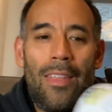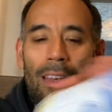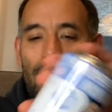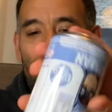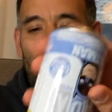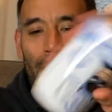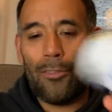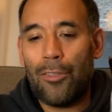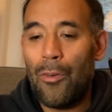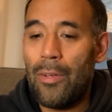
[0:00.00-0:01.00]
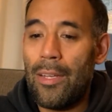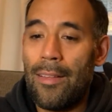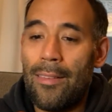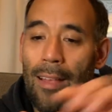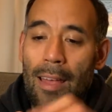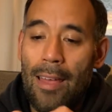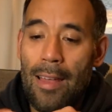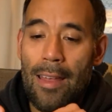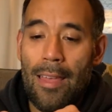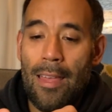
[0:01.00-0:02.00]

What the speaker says: then here's our little token inside.